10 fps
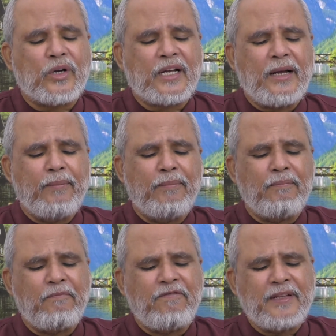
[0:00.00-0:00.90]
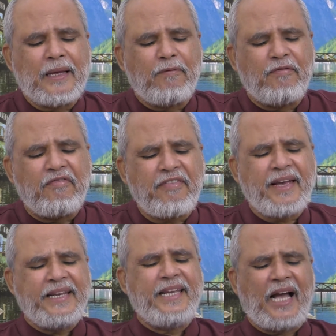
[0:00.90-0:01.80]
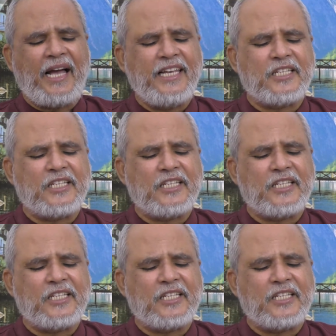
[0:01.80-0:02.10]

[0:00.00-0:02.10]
come with a very high